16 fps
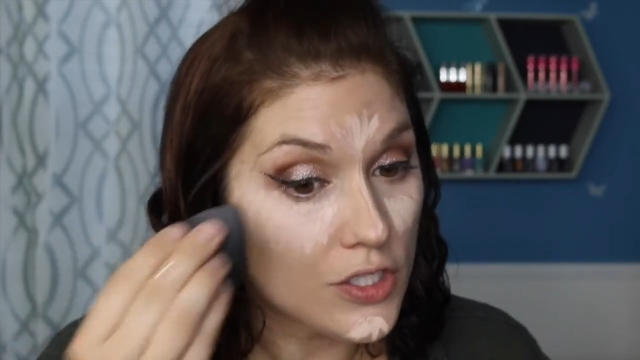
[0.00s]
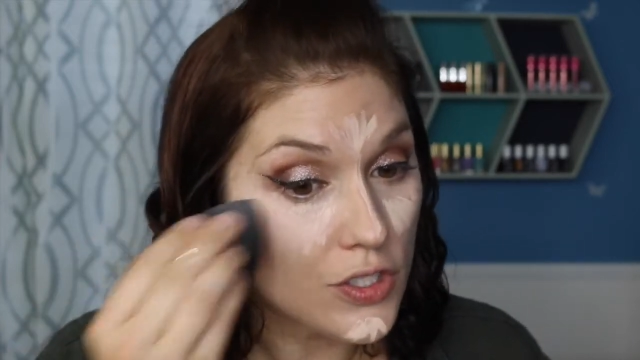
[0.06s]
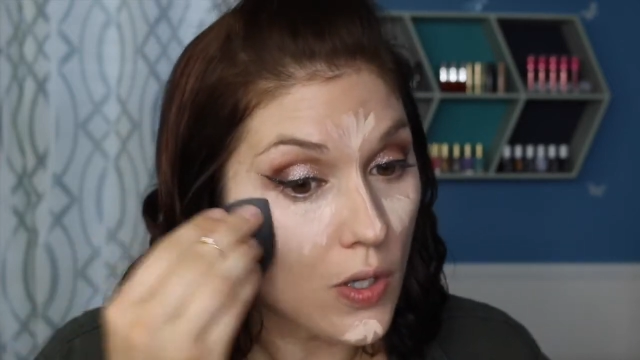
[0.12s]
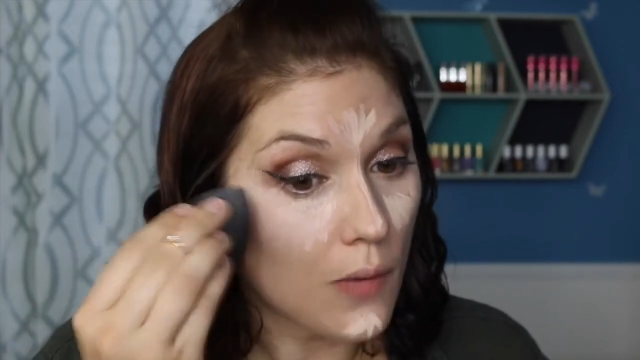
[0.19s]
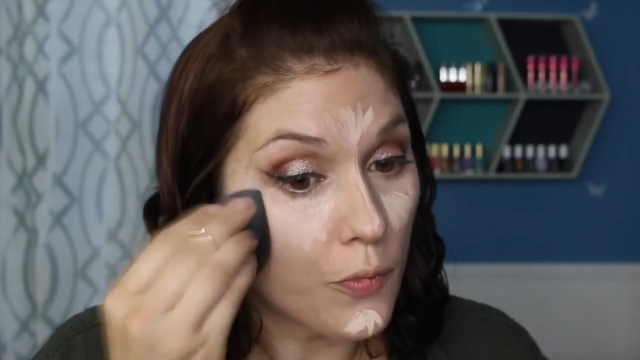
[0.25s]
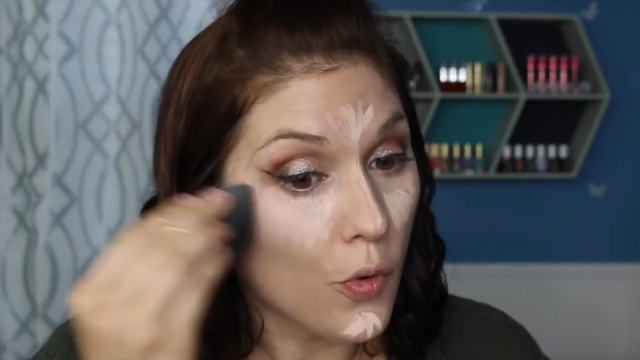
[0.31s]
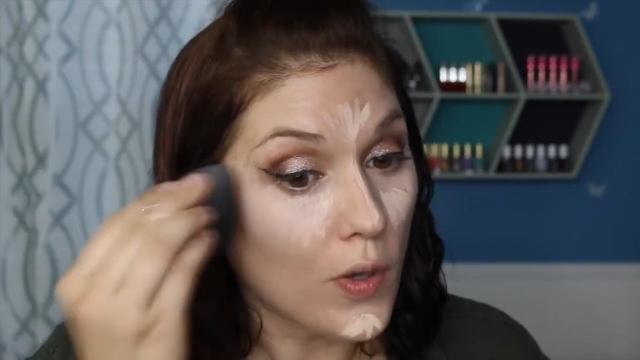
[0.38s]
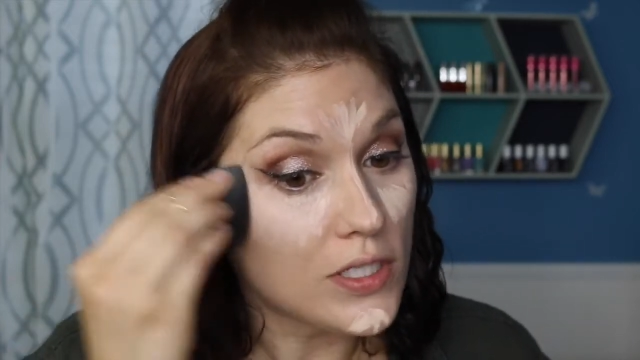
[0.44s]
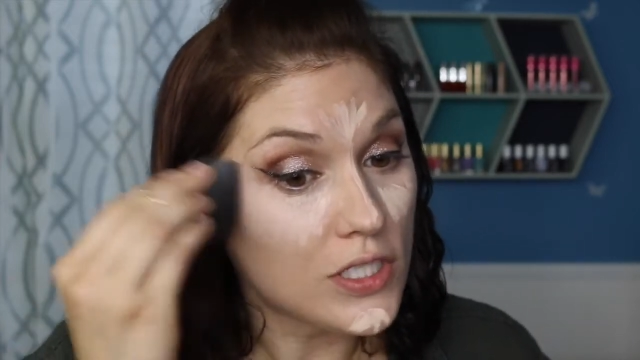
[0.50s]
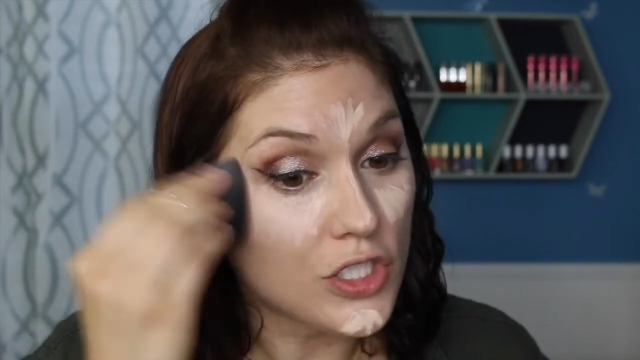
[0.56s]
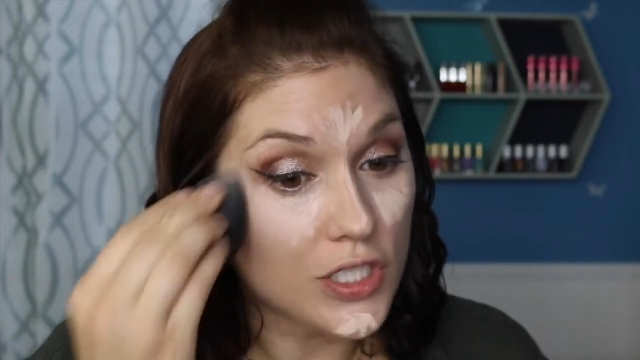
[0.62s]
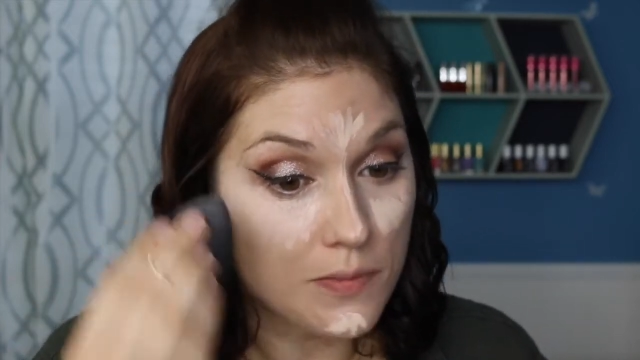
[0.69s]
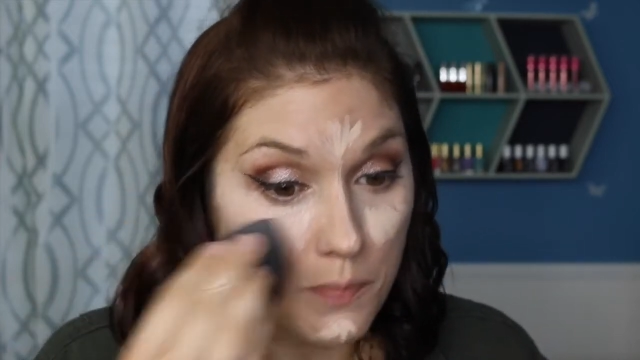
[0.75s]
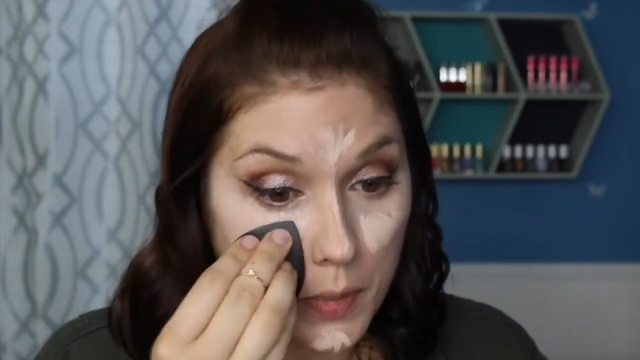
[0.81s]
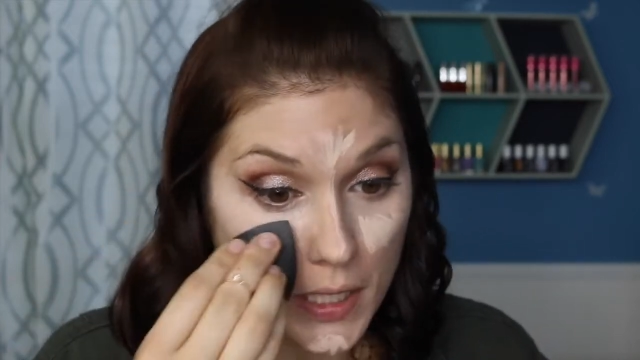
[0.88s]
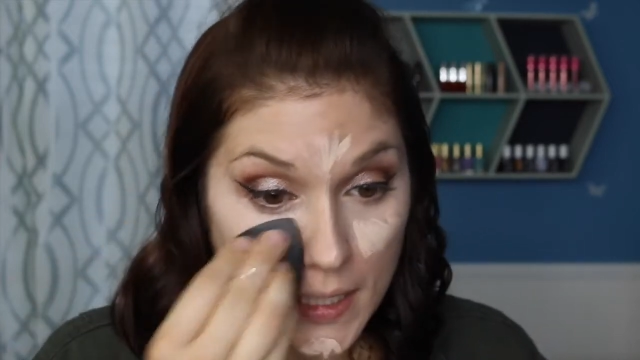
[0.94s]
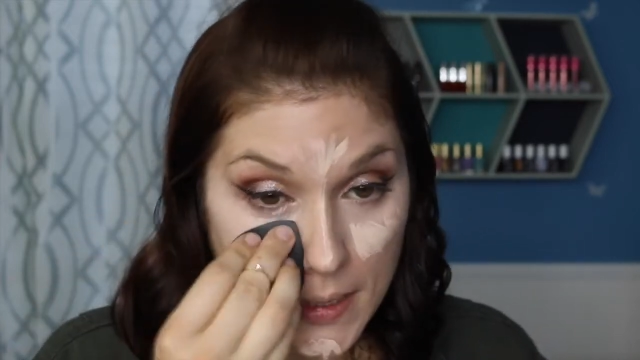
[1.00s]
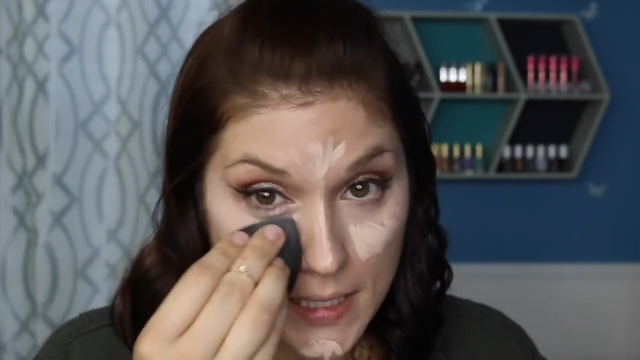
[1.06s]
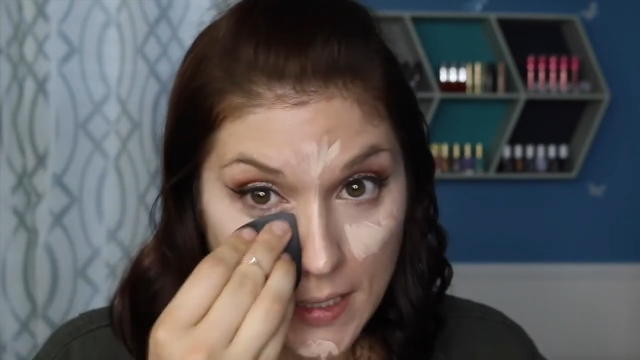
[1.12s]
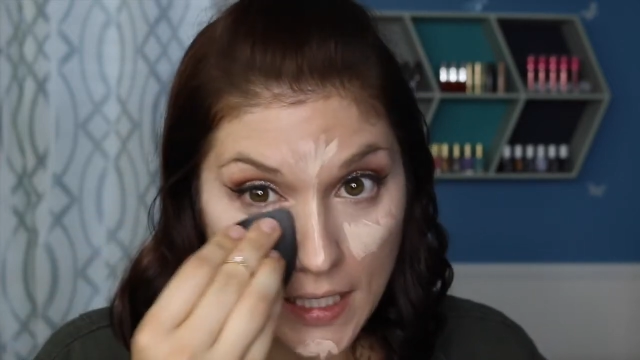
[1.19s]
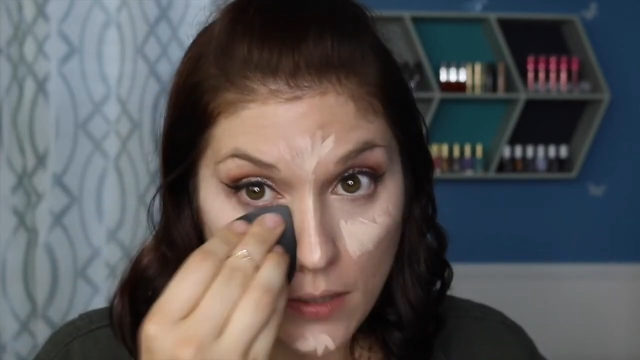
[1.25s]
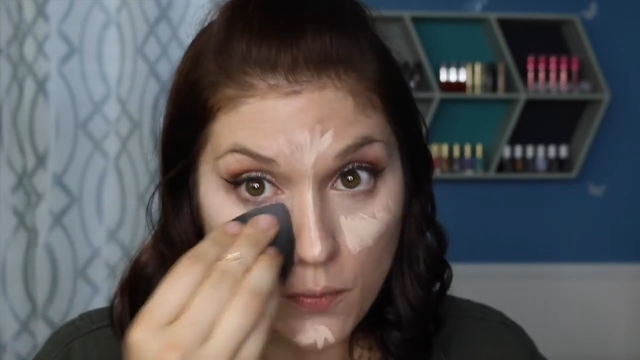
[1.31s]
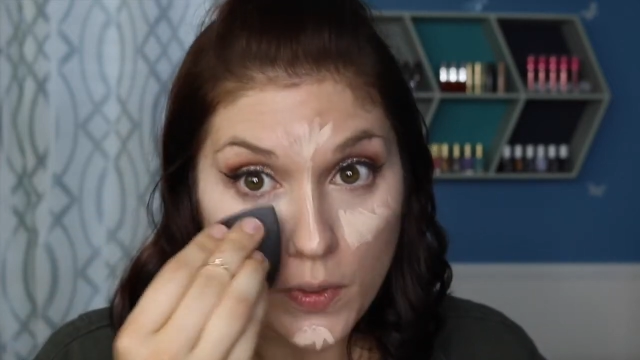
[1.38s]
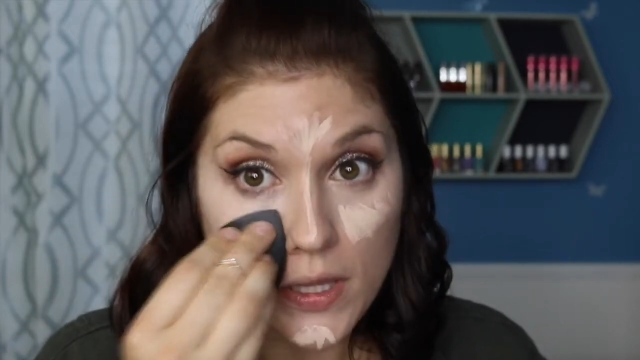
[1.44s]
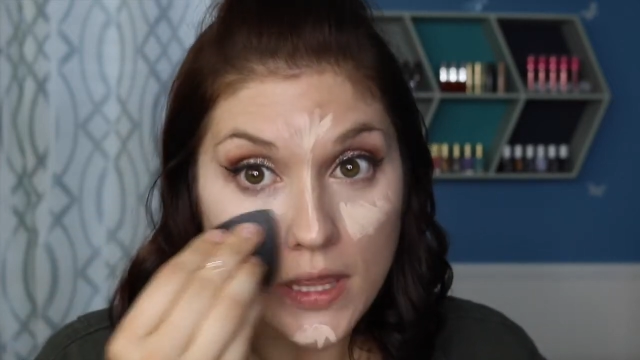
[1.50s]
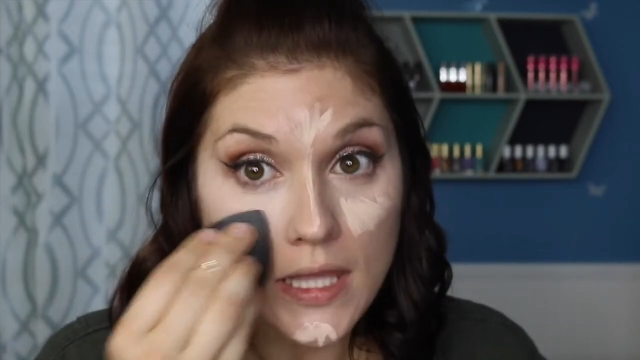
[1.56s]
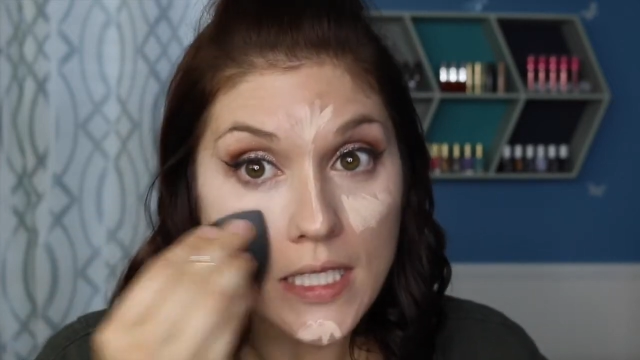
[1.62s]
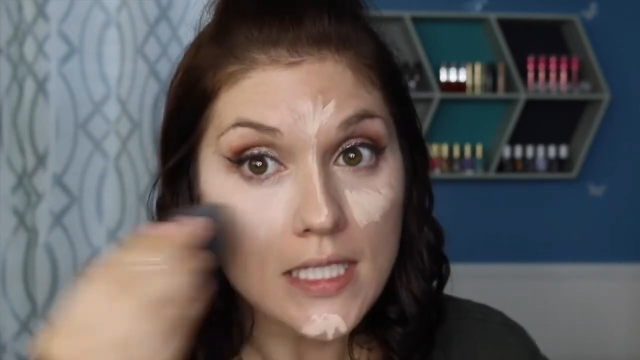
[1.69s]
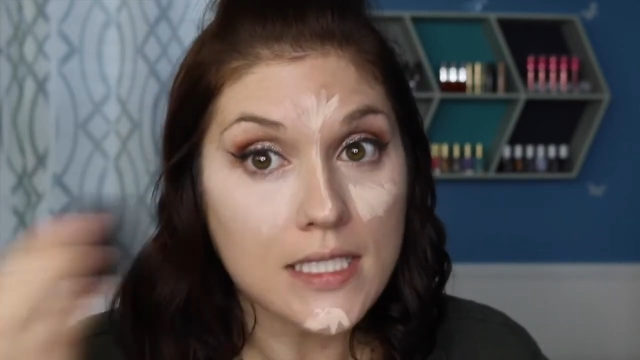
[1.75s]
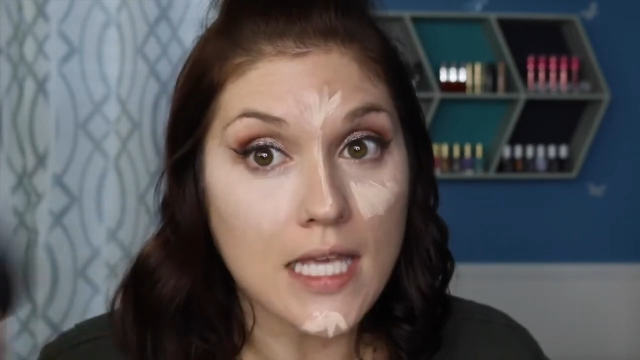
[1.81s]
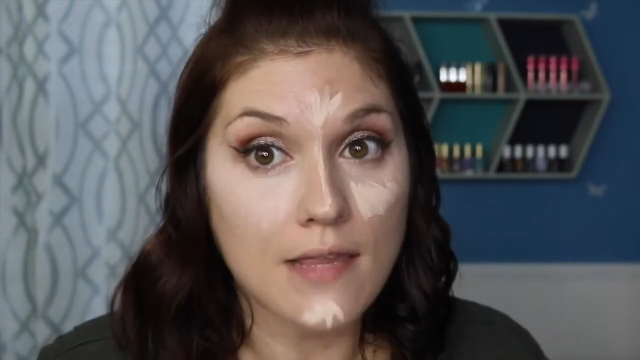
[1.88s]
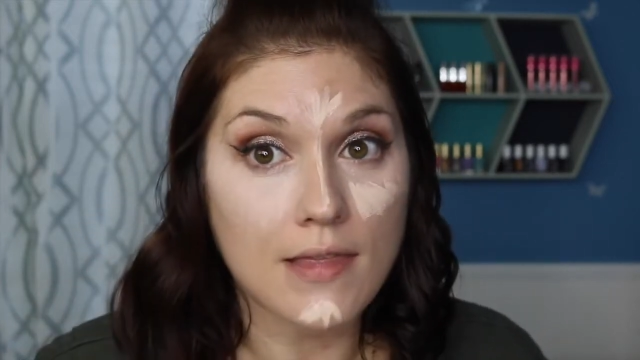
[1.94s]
So I'm going to just blend it in with this,